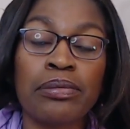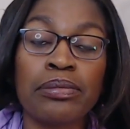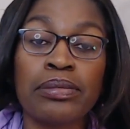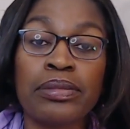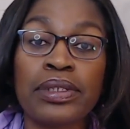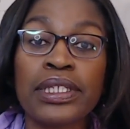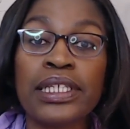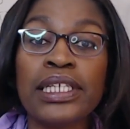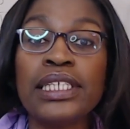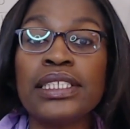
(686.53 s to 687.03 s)

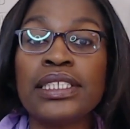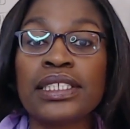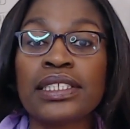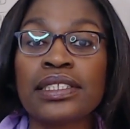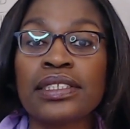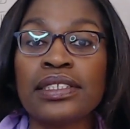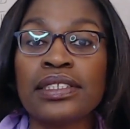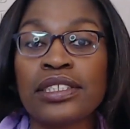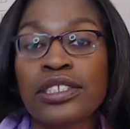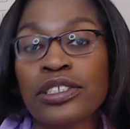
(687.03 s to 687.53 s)

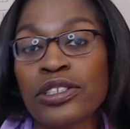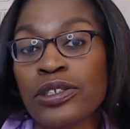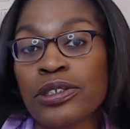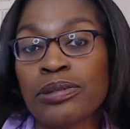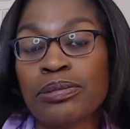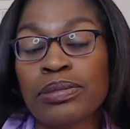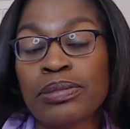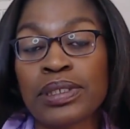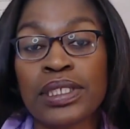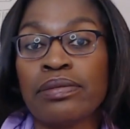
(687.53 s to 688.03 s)
lease
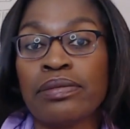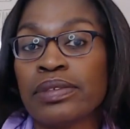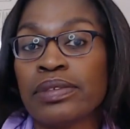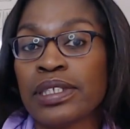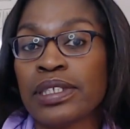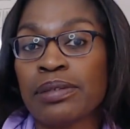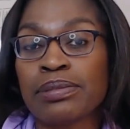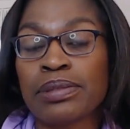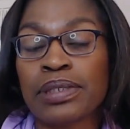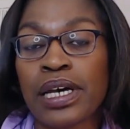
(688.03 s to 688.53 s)
terms.
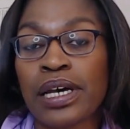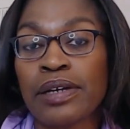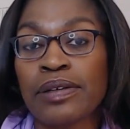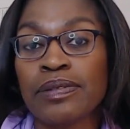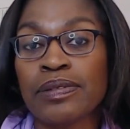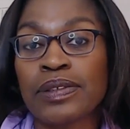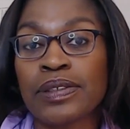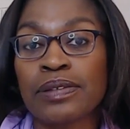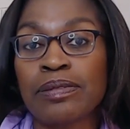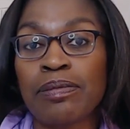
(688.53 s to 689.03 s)

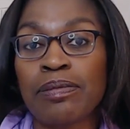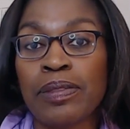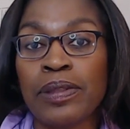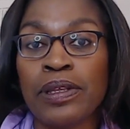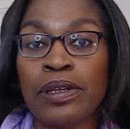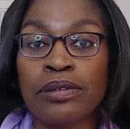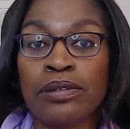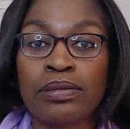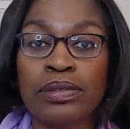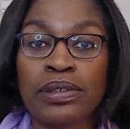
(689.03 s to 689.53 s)
Sometimes,
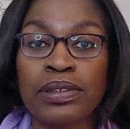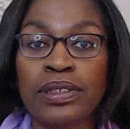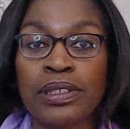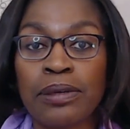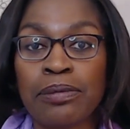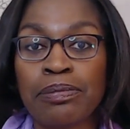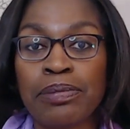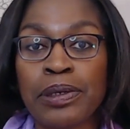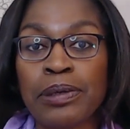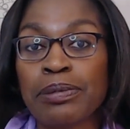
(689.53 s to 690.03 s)

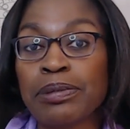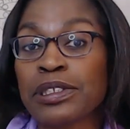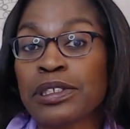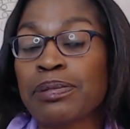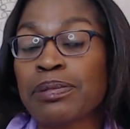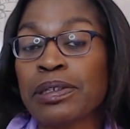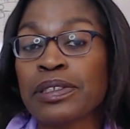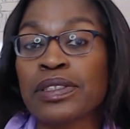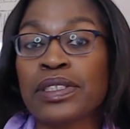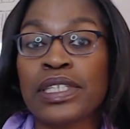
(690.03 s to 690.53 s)
some people,
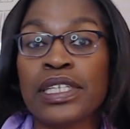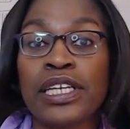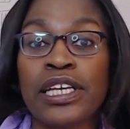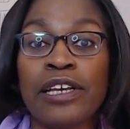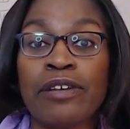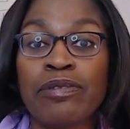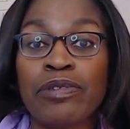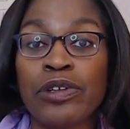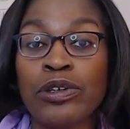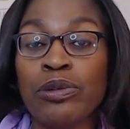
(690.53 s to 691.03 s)
especially
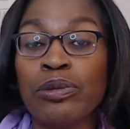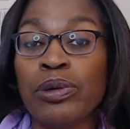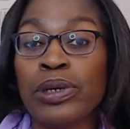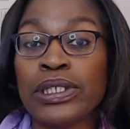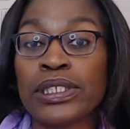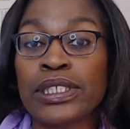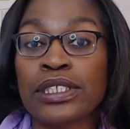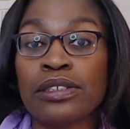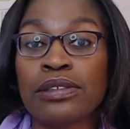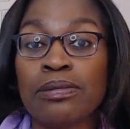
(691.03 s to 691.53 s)
if you
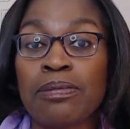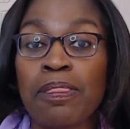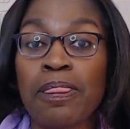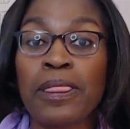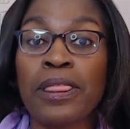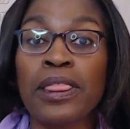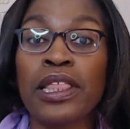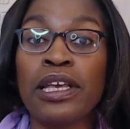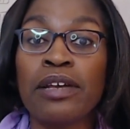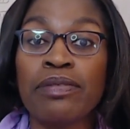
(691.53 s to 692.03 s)
want to
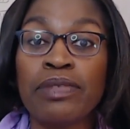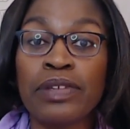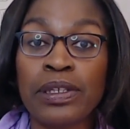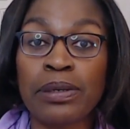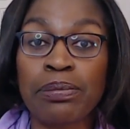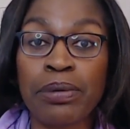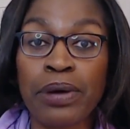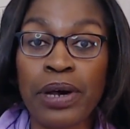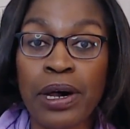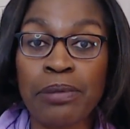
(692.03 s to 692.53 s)
live in the
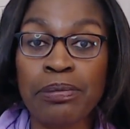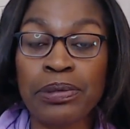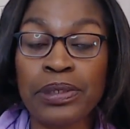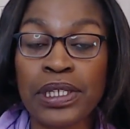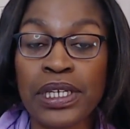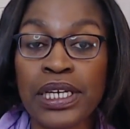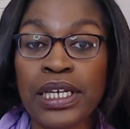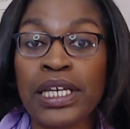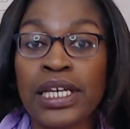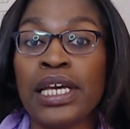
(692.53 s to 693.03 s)

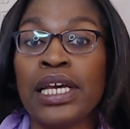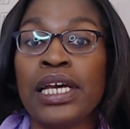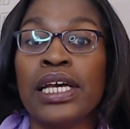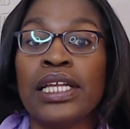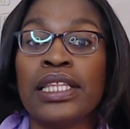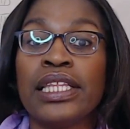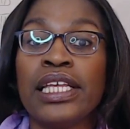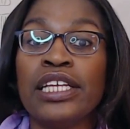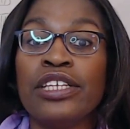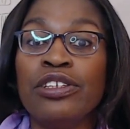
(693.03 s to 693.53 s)
property,
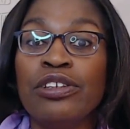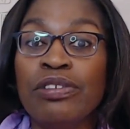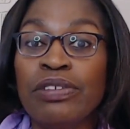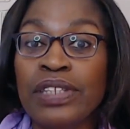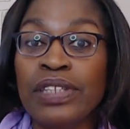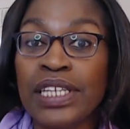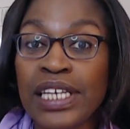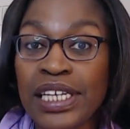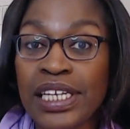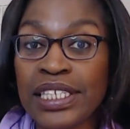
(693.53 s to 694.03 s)
then you
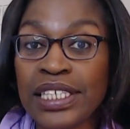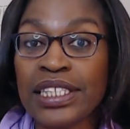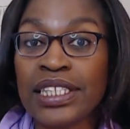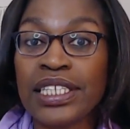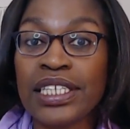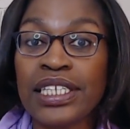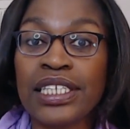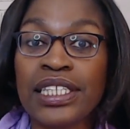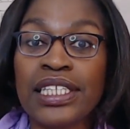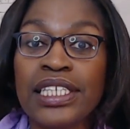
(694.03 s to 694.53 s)
need
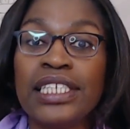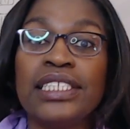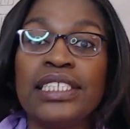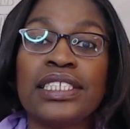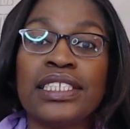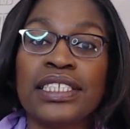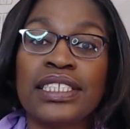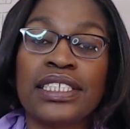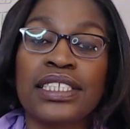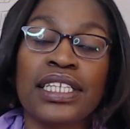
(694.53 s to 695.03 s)
the
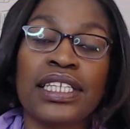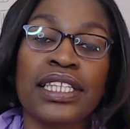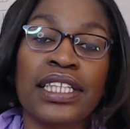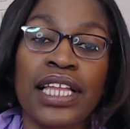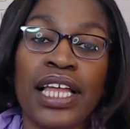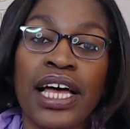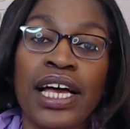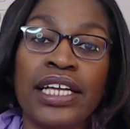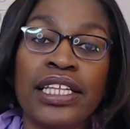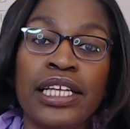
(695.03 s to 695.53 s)
leases to
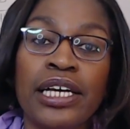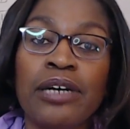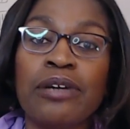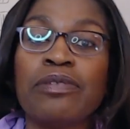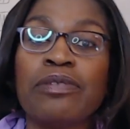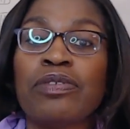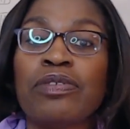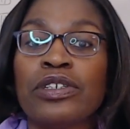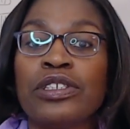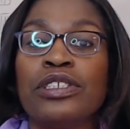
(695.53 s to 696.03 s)
line
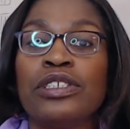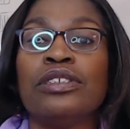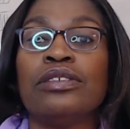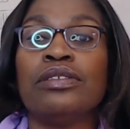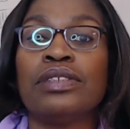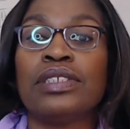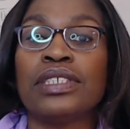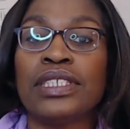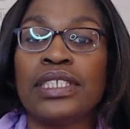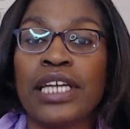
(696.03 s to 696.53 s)
up for you
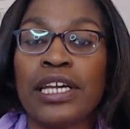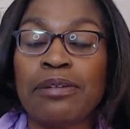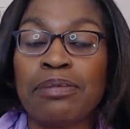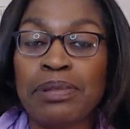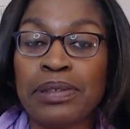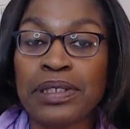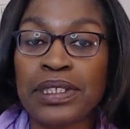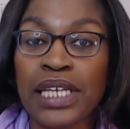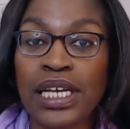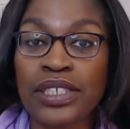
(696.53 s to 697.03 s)
to take
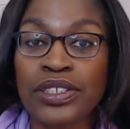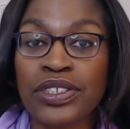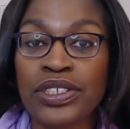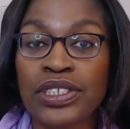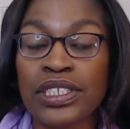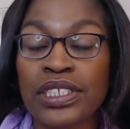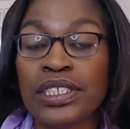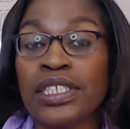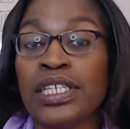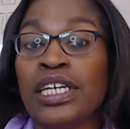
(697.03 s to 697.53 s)

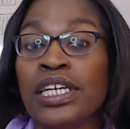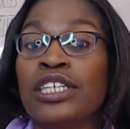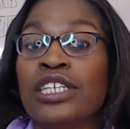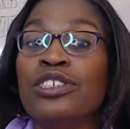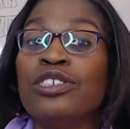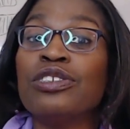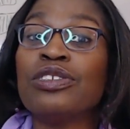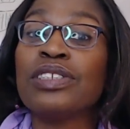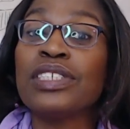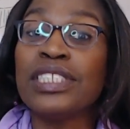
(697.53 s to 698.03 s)
possession,
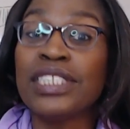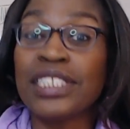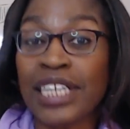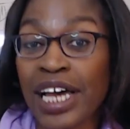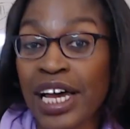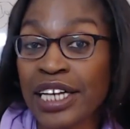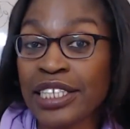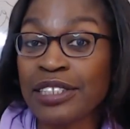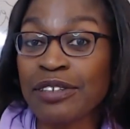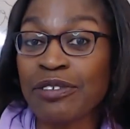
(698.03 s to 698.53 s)
usually
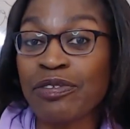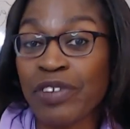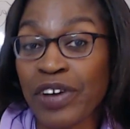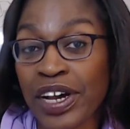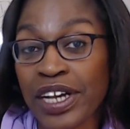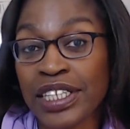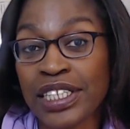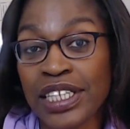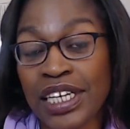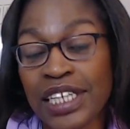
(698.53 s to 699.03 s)
tied to
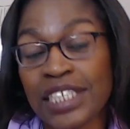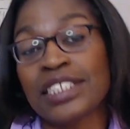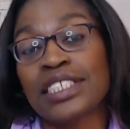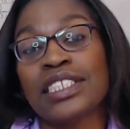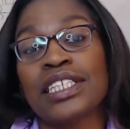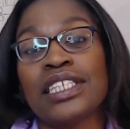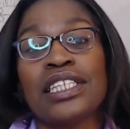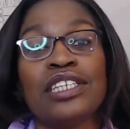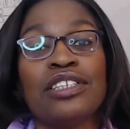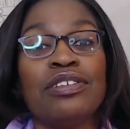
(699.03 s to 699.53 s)

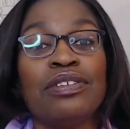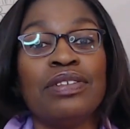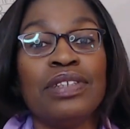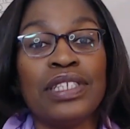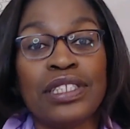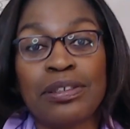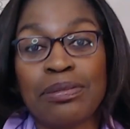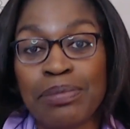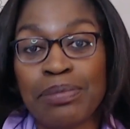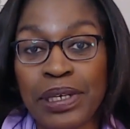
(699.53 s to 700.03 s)
financing that you
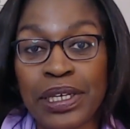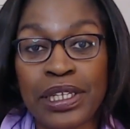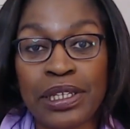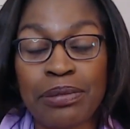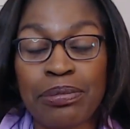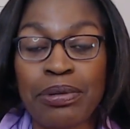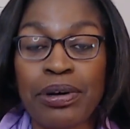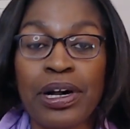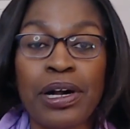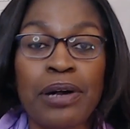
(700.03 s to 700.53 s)
need to be in
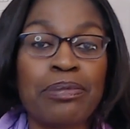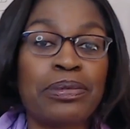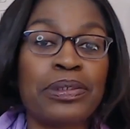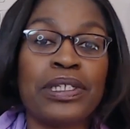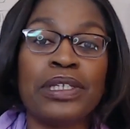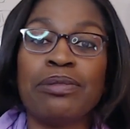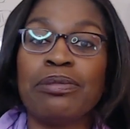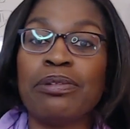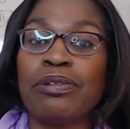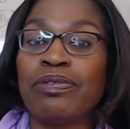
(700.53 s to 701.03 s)
the
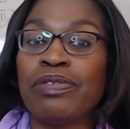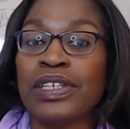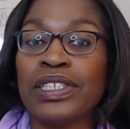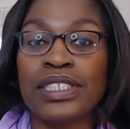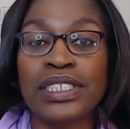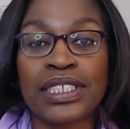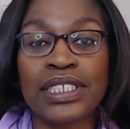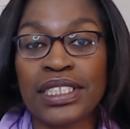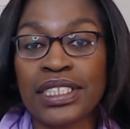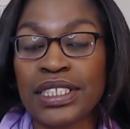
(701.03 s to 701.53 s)
property within
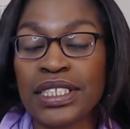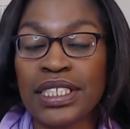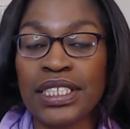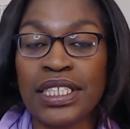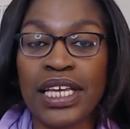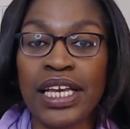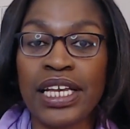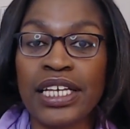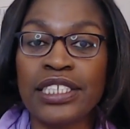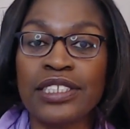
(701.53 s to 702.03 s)
60
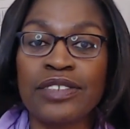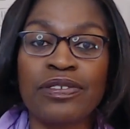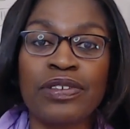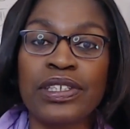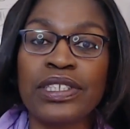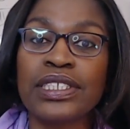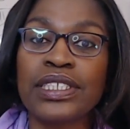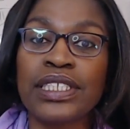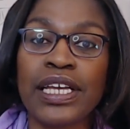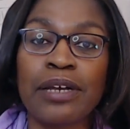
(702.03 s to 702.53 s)
days, for
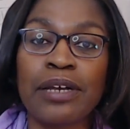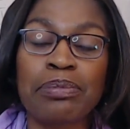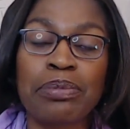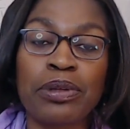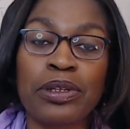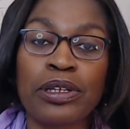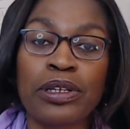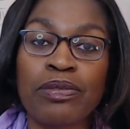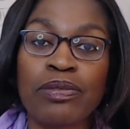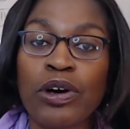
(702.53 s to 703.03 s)

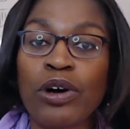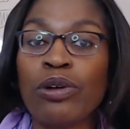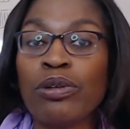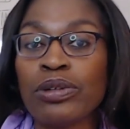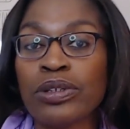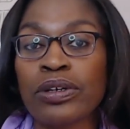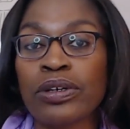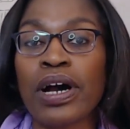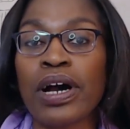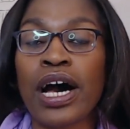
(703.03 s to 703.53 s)
example, of an
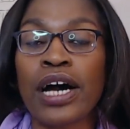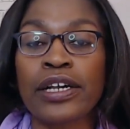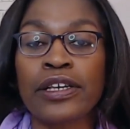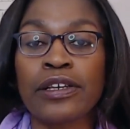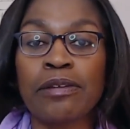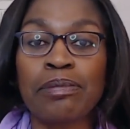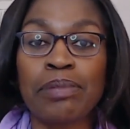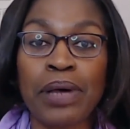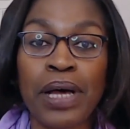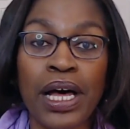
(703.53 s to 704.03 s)

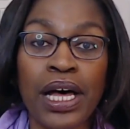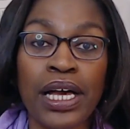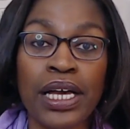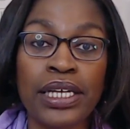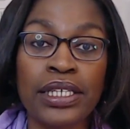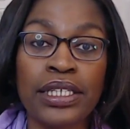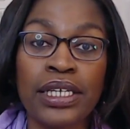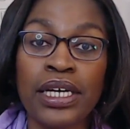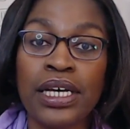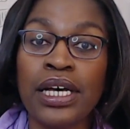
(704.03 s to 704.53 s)

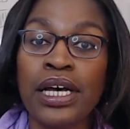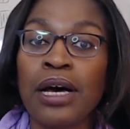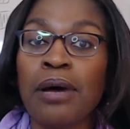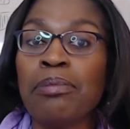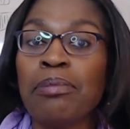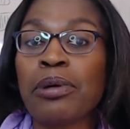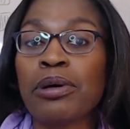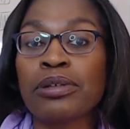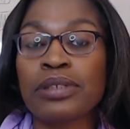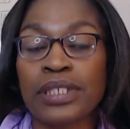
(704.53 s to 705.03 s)
owner-occupied
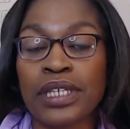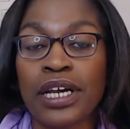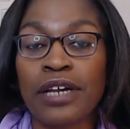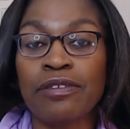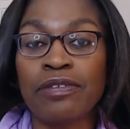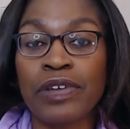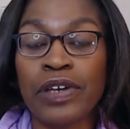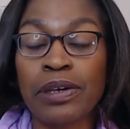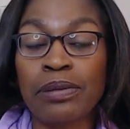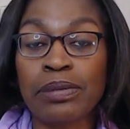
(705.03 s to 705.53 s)

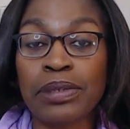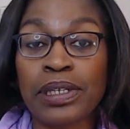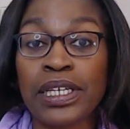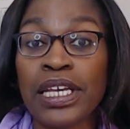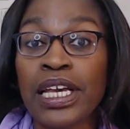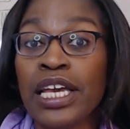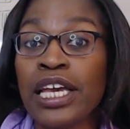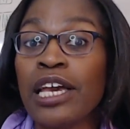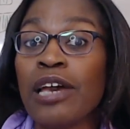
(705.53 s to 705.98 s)
multifamily.